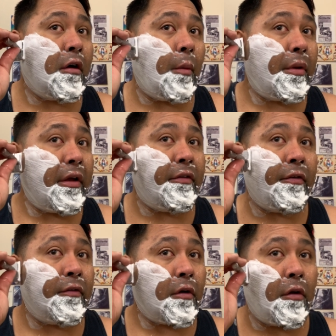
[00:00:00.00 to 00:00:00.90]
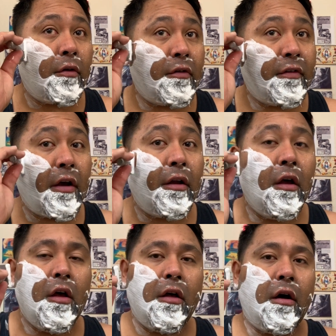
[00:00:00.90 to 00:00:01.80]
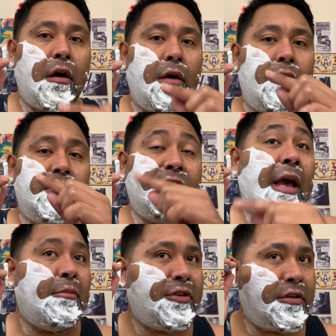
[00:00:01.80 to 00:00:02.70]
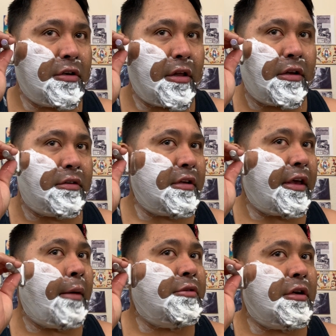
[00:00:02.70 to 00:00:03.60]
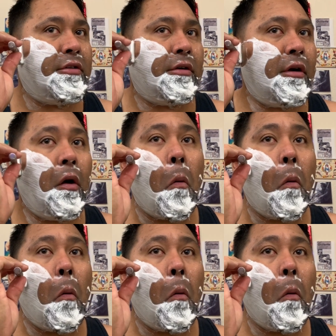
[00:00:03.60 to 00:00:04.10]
combinations on their site. The game changer, that is, the game changer.